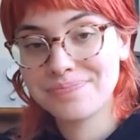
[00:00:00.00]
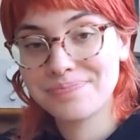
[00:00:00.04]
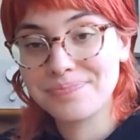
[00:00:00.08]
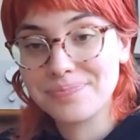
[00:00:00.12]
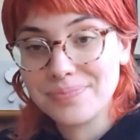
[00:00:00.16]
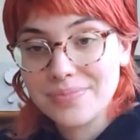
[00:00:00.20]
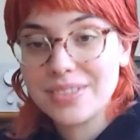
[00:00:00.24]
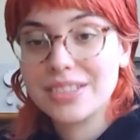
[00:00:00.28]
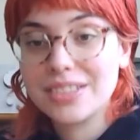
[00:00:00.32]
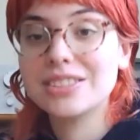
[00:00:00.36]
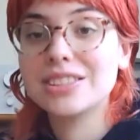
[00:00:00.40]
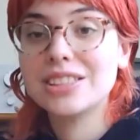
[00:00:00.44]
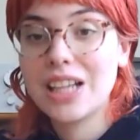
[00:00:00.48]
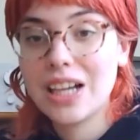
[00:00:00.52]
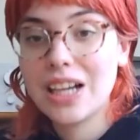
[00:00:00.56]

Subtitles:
Take what you can